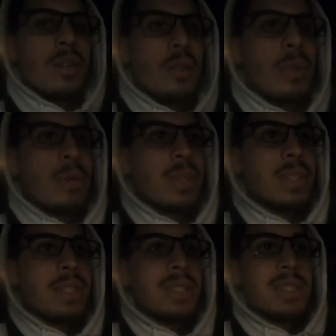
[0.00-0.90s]
On my way
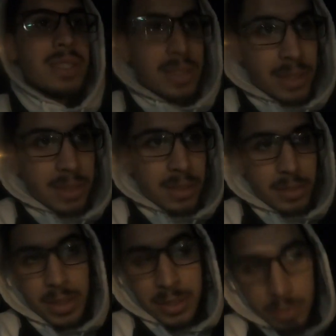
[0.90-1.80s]
to this
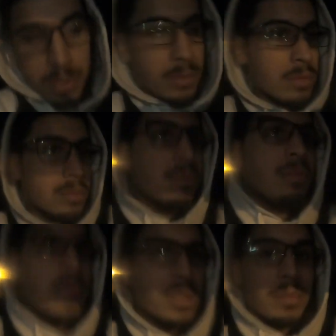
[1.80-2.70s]
next one.
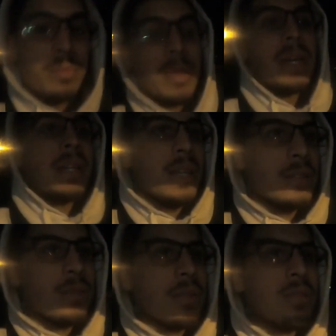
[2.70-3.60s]
Because it's a banging
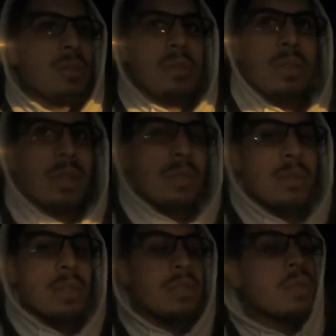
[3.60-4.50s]
ass order, too. So that's
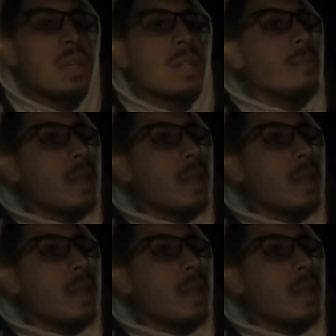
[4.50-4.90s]
what I'm telling you guys.